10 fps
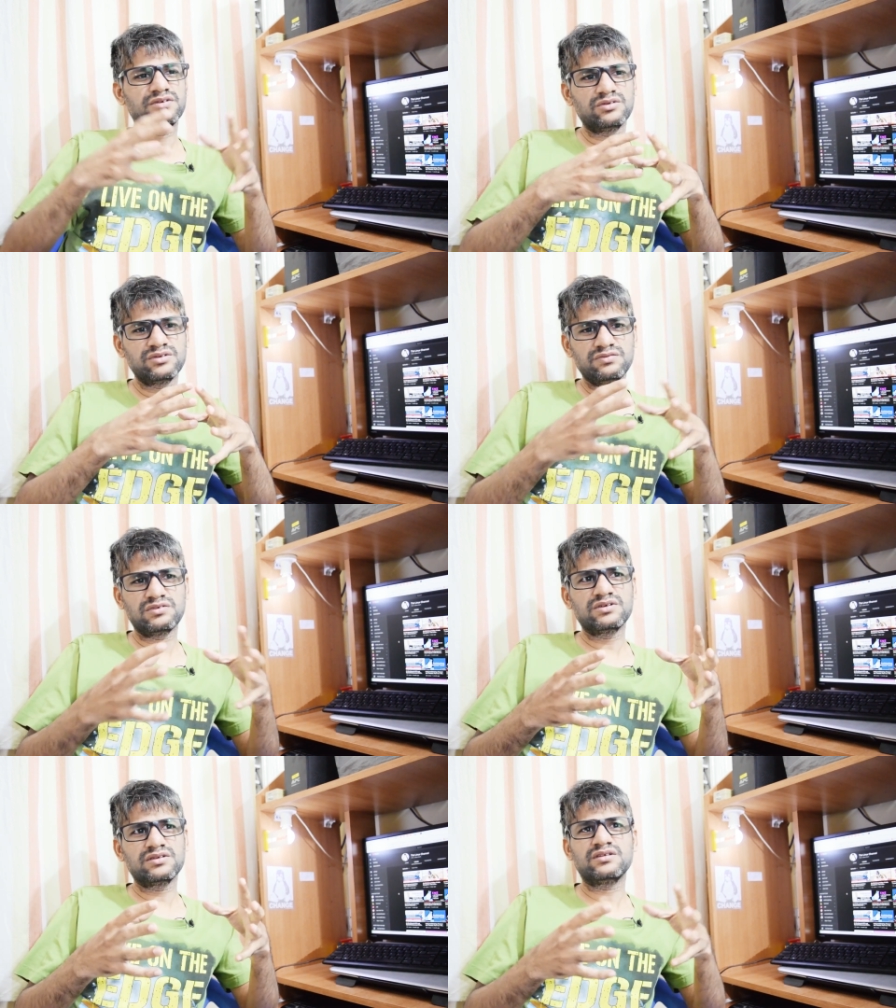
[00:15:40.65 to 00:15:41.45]
Don't
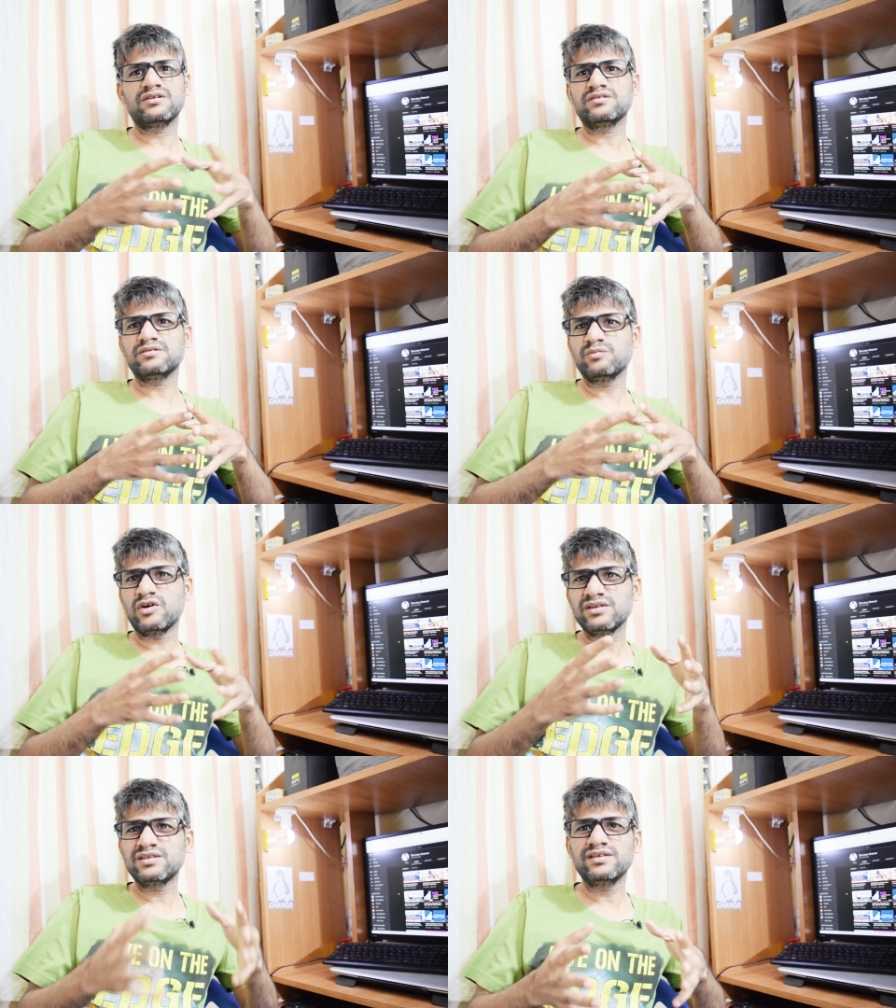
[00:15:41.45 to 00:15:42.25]
focus on
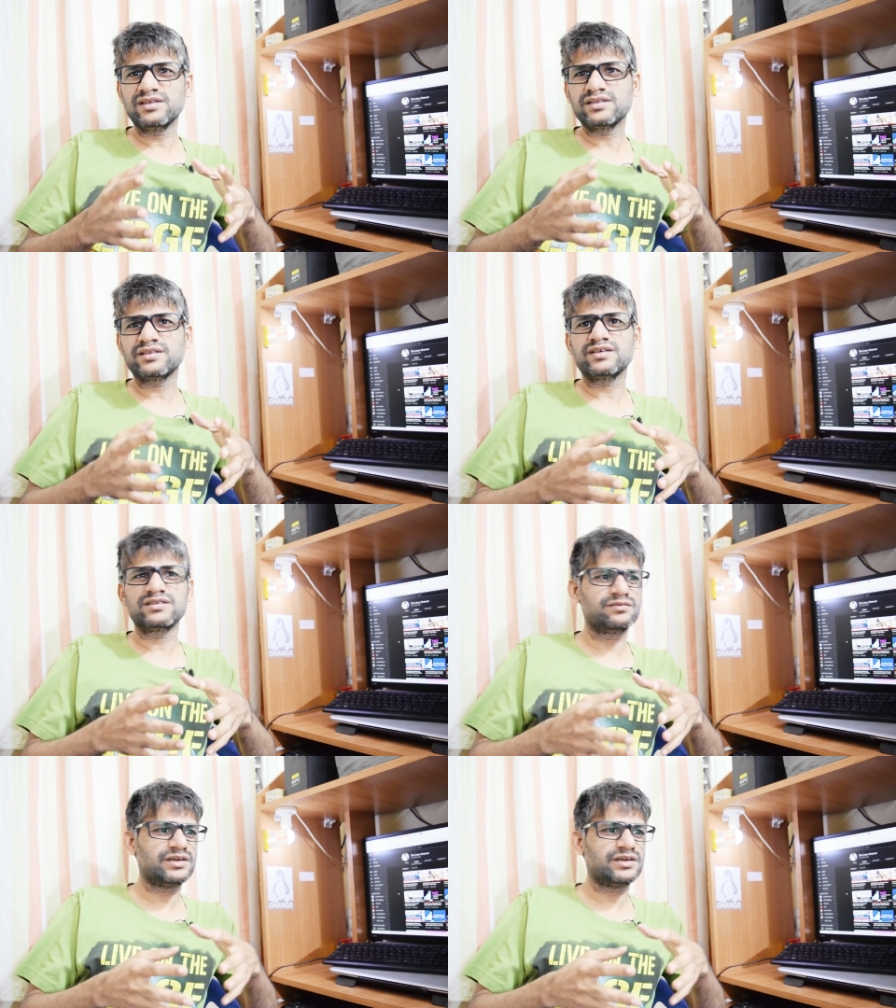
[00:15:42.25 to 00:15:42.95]
small silly things.